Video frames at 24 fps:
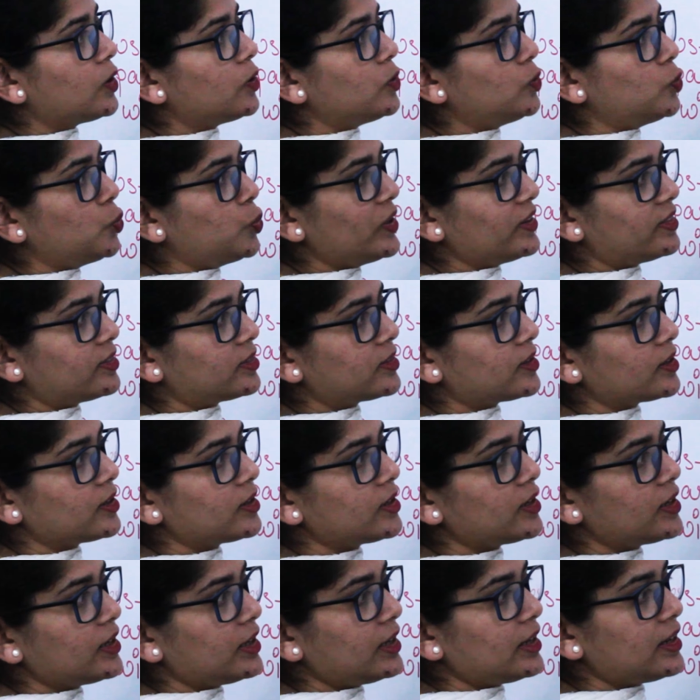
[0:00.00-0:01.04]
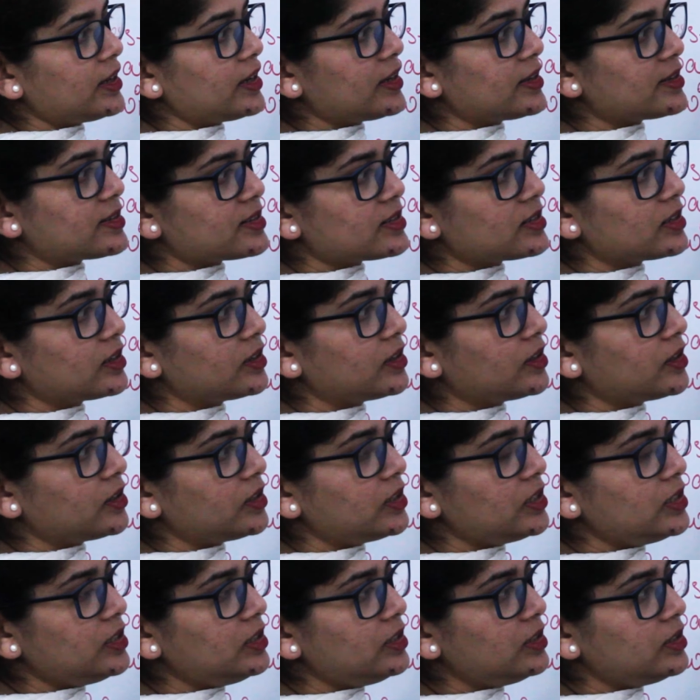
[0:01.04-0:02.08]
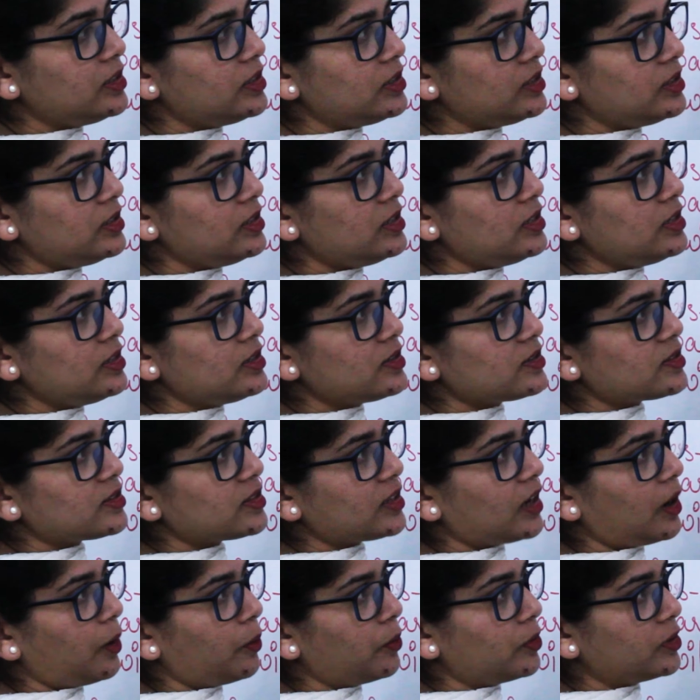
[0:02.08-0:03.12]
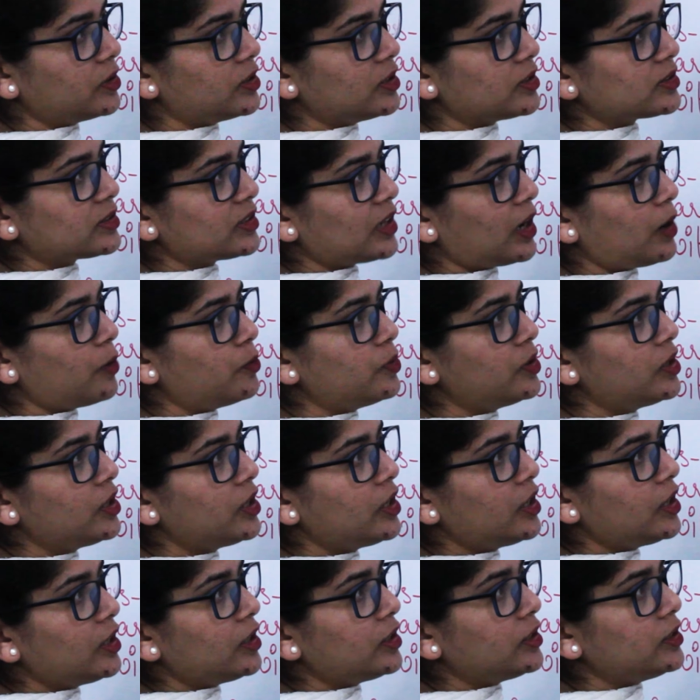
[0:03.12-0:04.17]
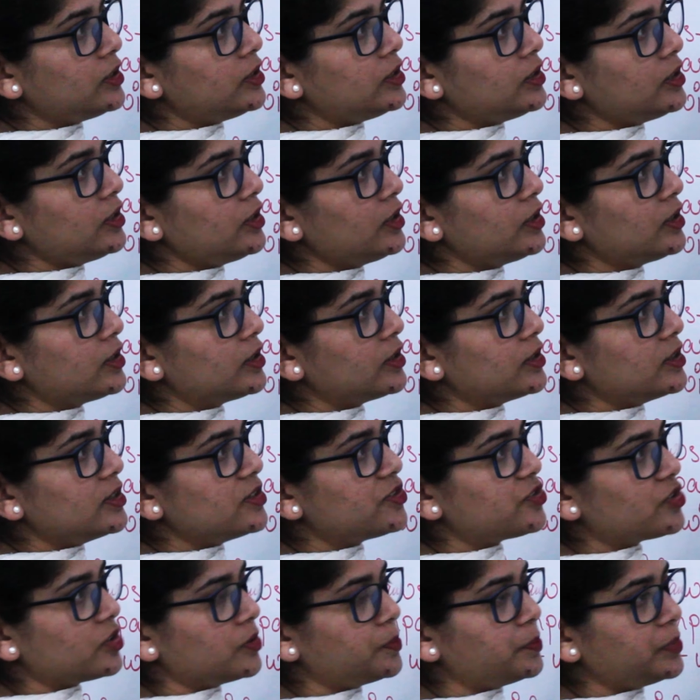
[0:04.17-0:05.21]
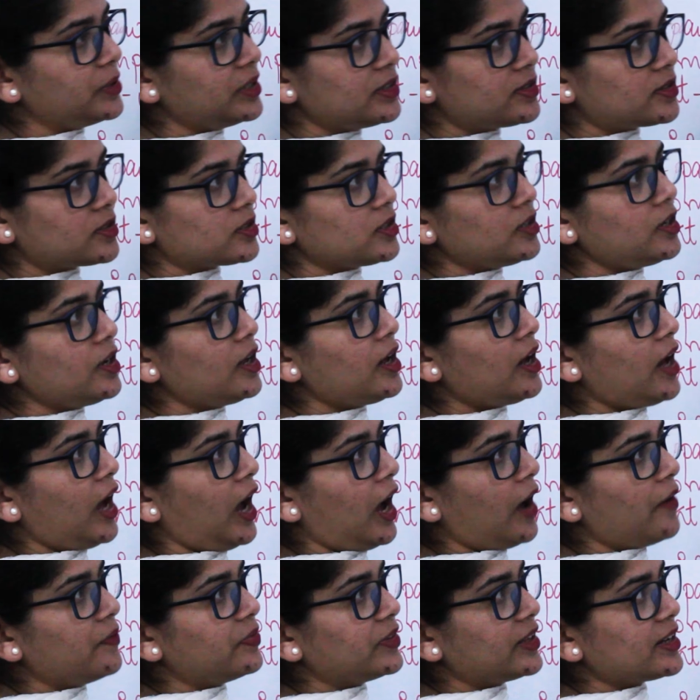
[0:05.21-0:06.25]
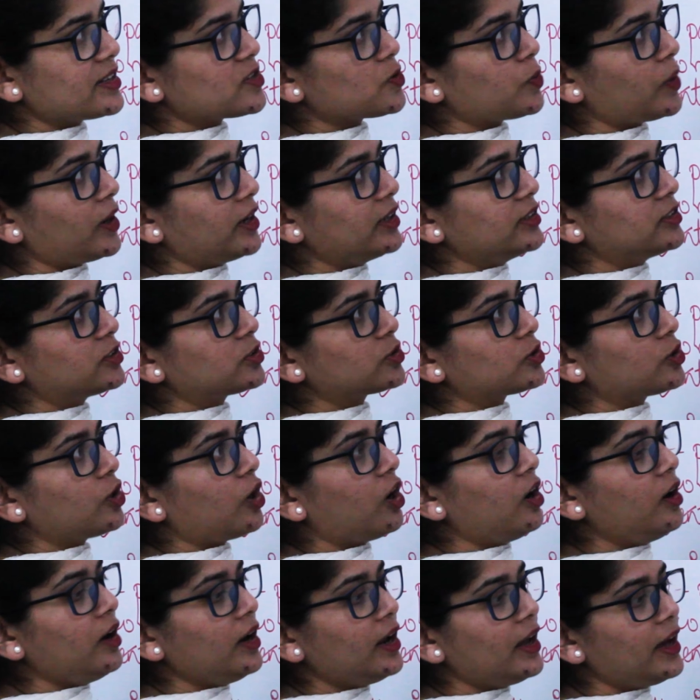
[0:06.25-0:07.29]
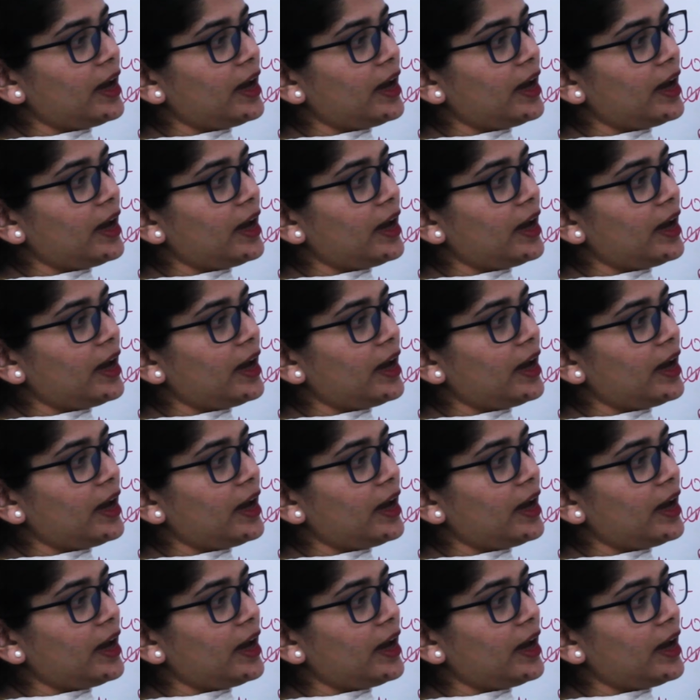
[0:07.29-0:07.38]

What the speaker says: With, his, E sound. The sound E is repeated, and that's why it's called